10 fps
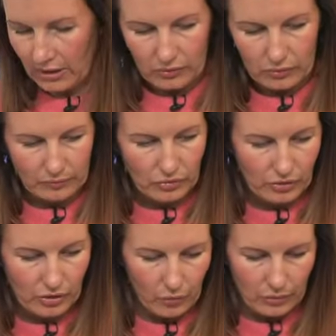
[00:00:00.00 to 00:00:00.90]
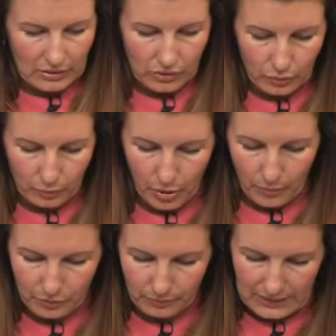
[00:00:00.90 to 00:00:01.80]
So I'm just going to
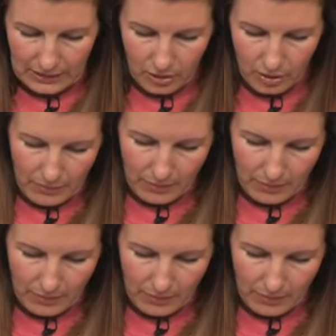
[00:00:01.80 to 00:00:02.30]
pop some ink on my